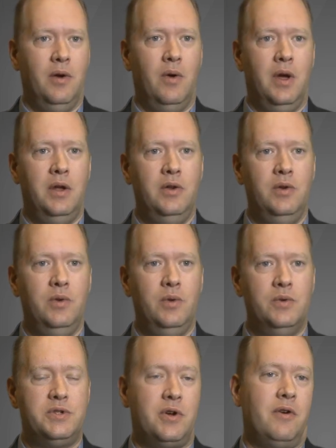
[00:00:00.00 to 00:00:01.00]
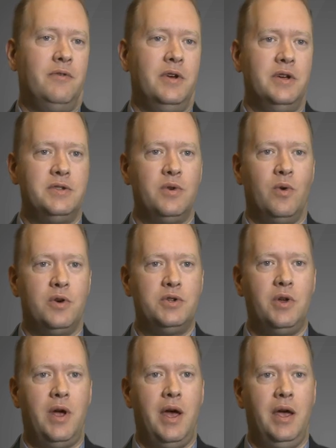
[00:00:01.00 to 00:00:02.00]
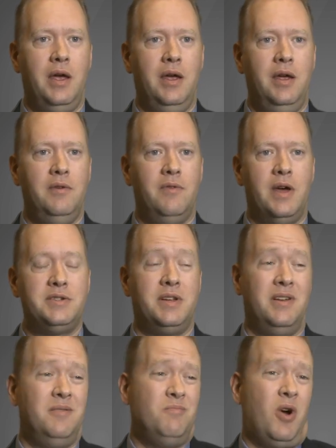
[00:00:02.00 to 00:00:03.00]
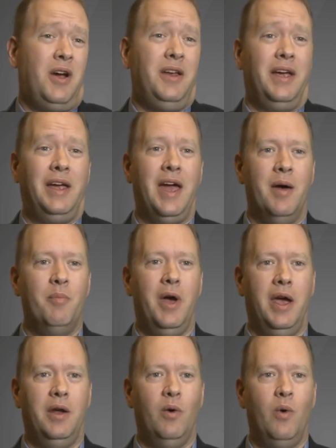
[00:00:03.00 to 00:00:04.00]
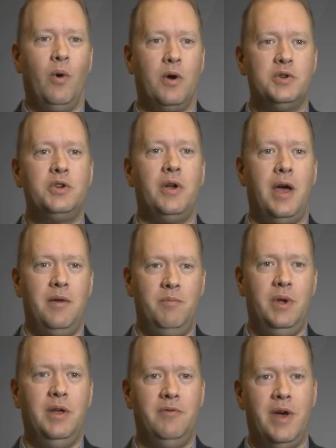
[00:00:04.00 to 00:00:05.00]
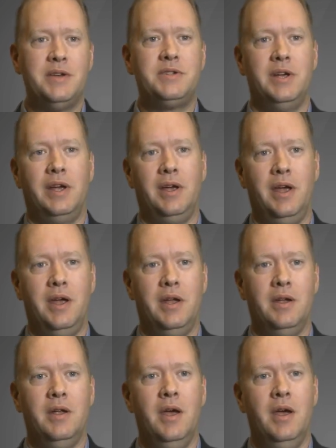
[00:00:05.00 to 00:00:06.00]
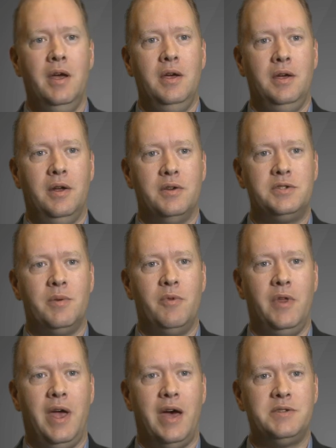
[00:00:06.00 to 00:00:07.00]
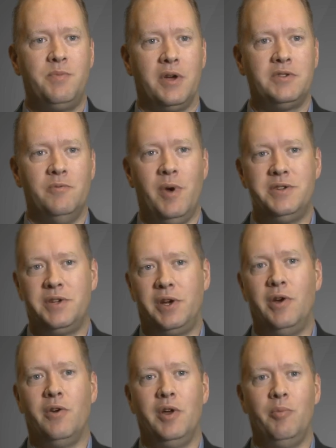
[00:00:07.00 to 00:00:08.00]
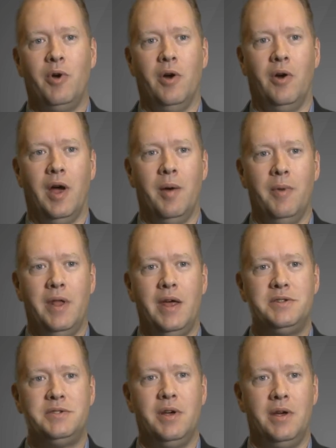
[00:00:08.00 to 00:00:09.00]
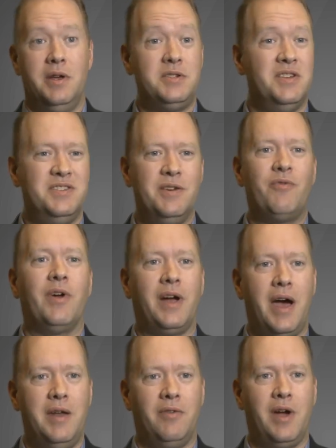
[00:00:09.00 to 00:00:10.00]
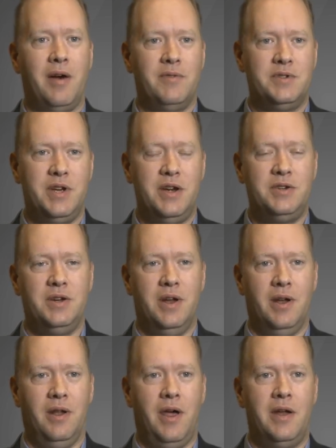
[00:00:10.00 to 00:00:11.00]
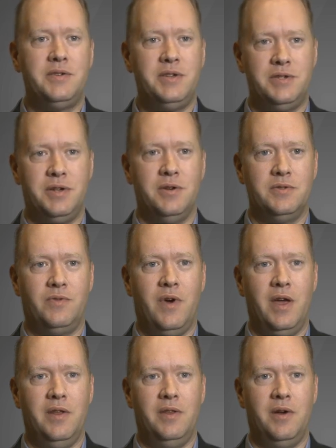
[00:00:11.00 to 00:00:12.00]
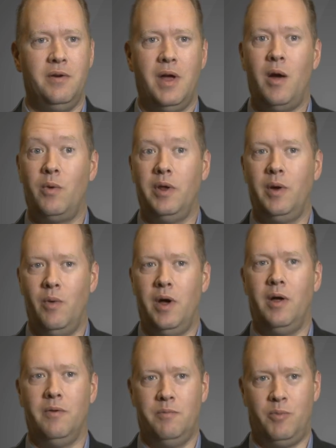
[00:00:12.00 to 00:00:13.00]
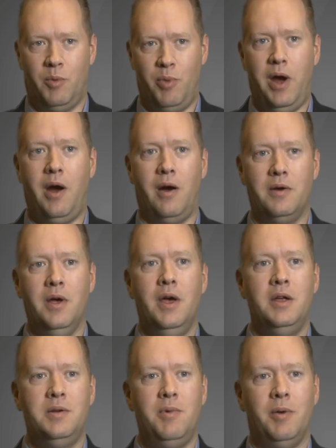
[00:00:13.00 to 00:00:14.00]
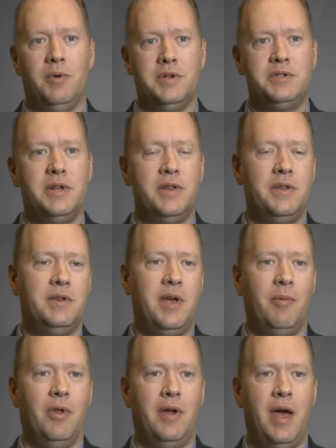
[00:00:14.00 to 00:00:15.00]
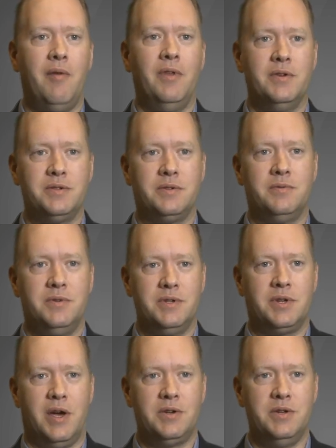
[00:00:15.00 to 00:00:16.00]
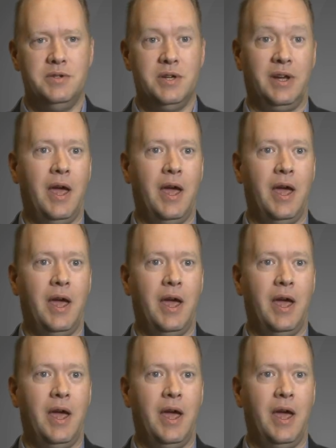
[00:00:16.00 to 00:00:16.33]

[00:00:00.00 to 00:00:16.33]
you know a new service, or should I invest in a marketing campaign, or should I be investing in you know some of the aspects of my security program and that's uh, it's a different kind of conversation and a lot of CISOs find that they're not really well prepared to be able to sit at the table and have those discussions